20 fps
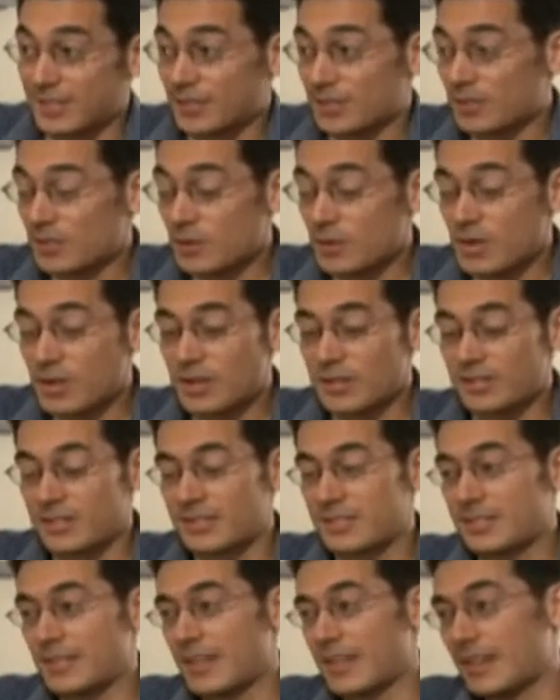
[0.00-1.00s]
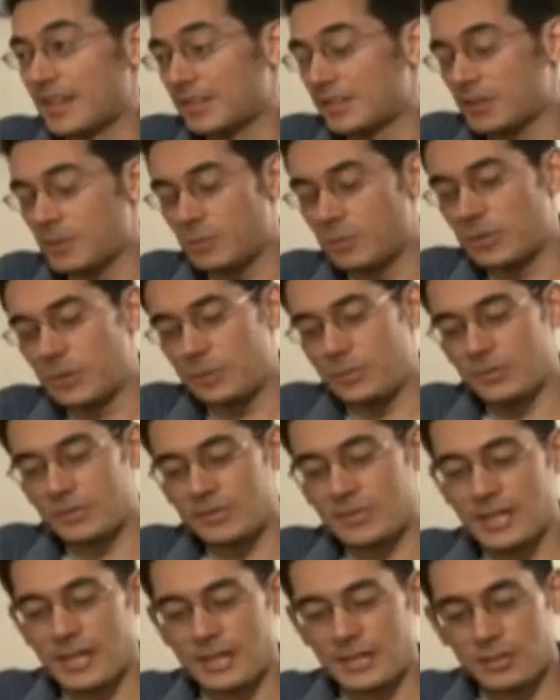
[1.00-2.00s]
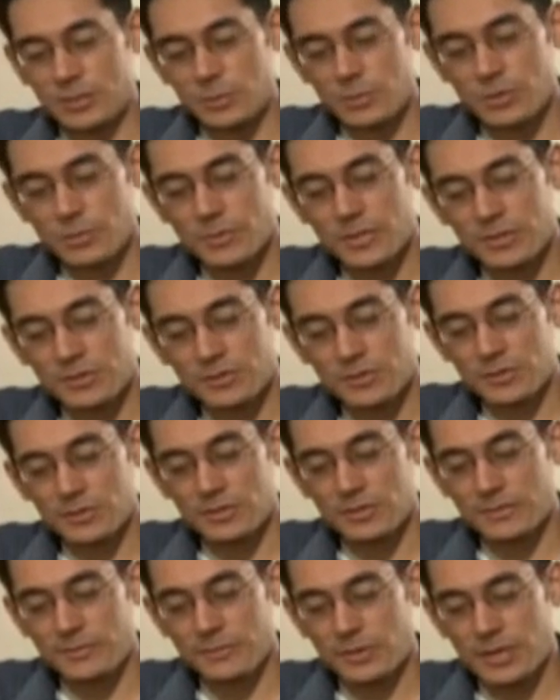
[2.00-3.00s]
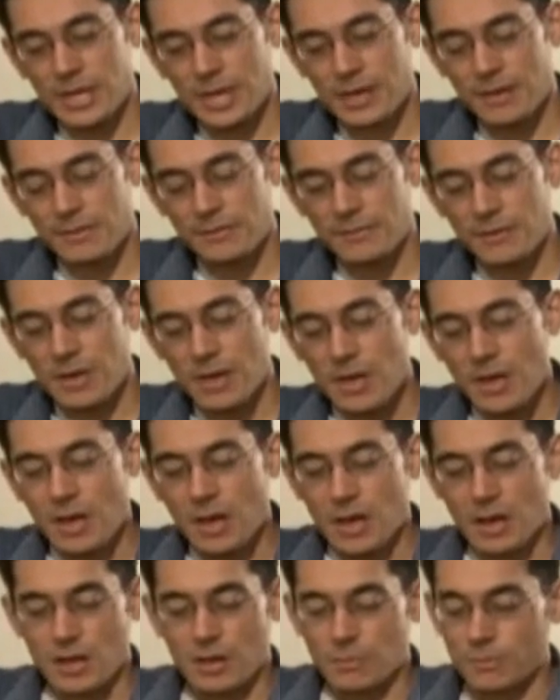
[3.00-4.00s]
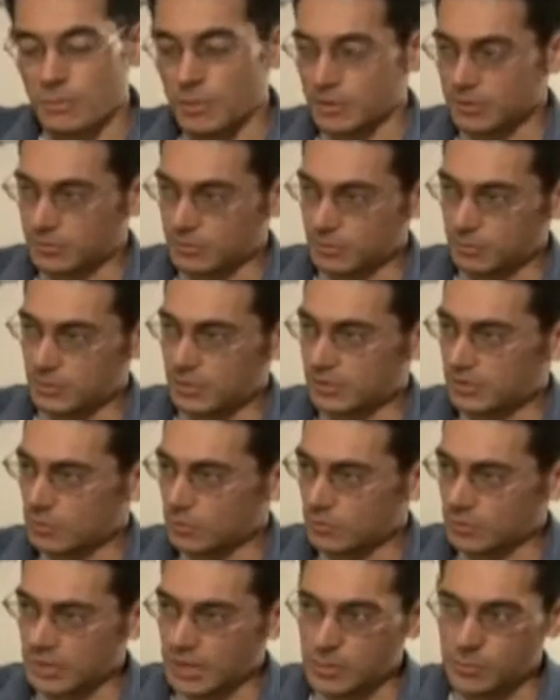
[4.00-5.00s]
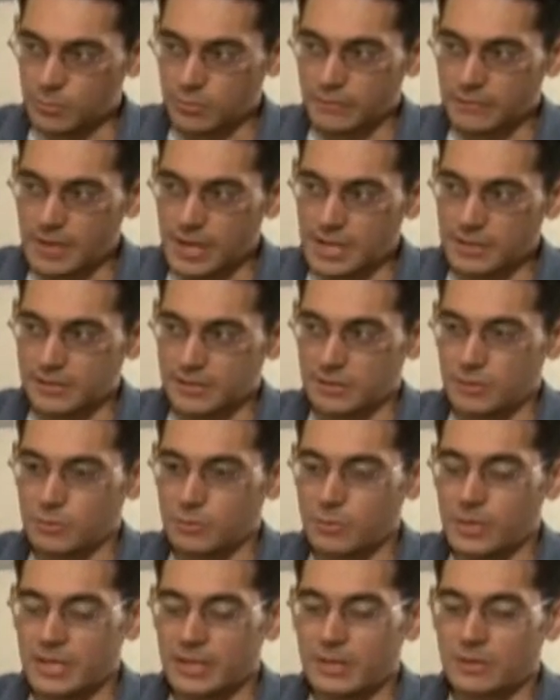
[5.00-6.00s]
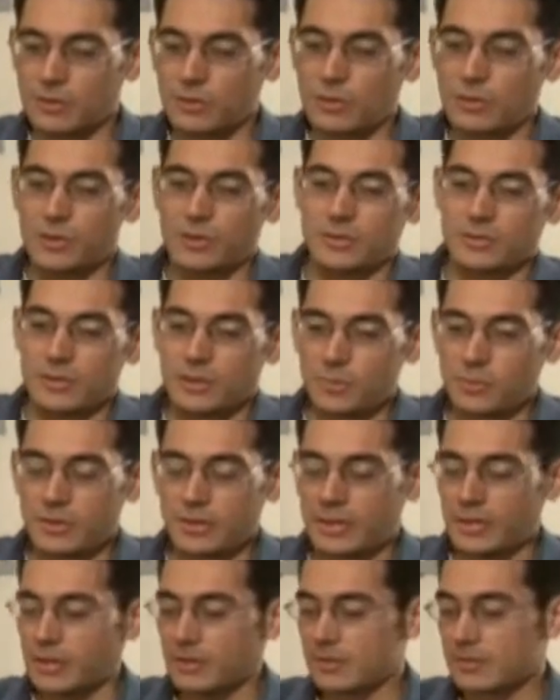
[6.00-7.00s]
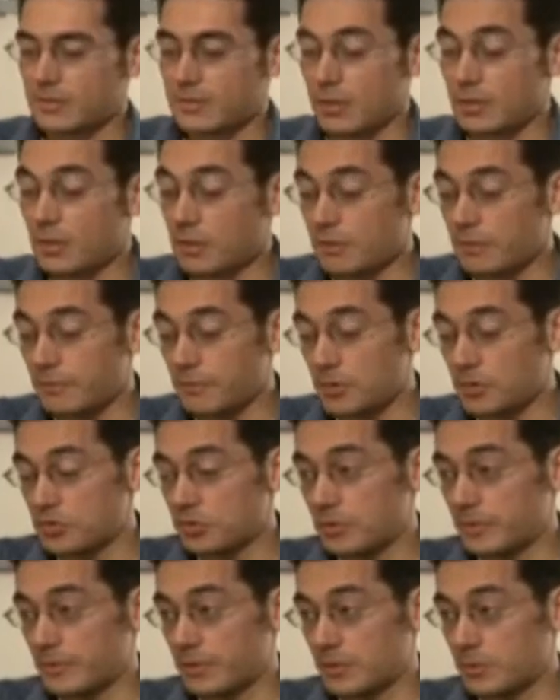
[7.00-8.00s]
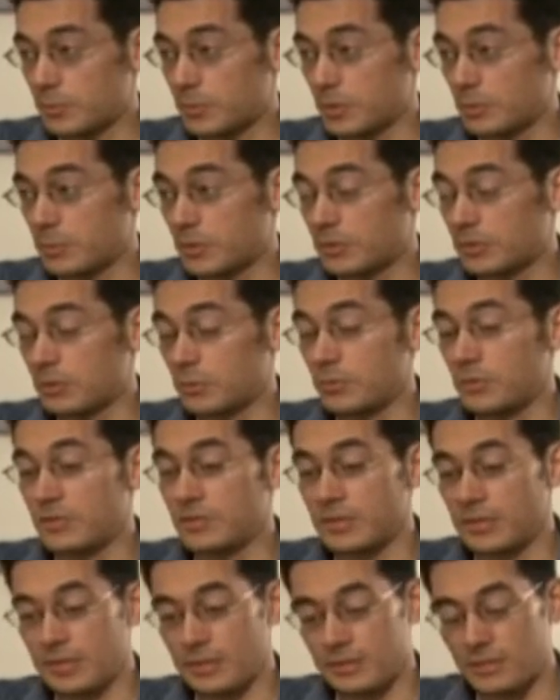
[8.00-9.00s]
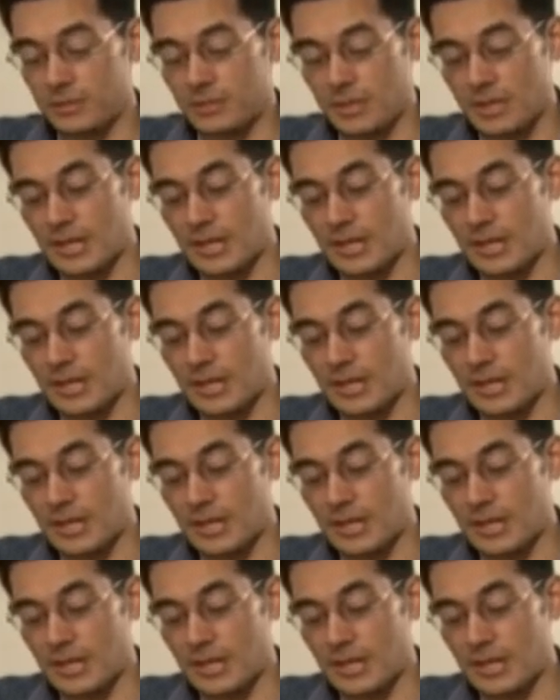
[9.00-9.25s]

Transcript: It's so hard to say. Some people say experimental is if we have um, some just someone improvising or making noise. Someone else, another version of experimental music.